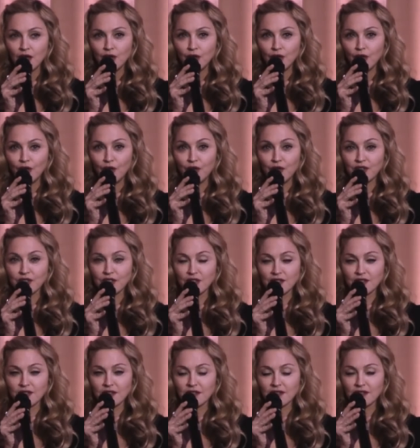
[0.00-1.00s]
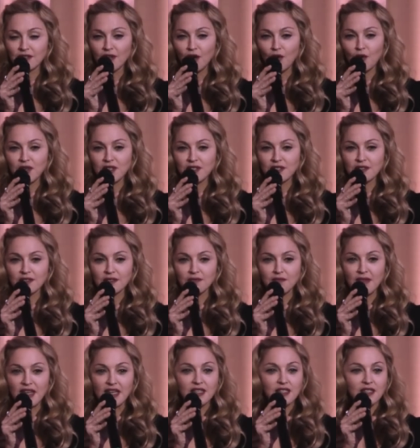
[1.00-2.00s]
you know, there's always
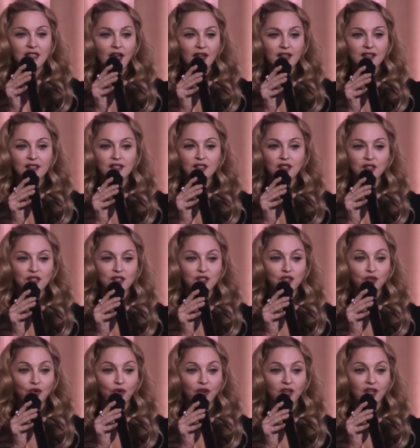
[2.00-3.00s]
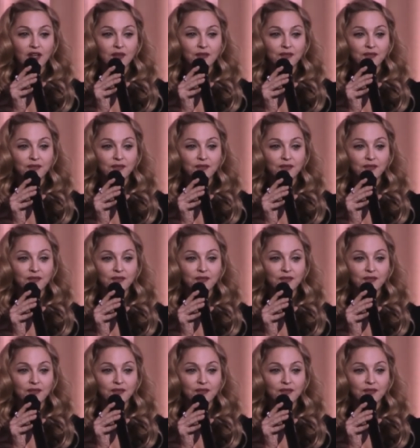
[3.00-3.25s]
many sides to the story.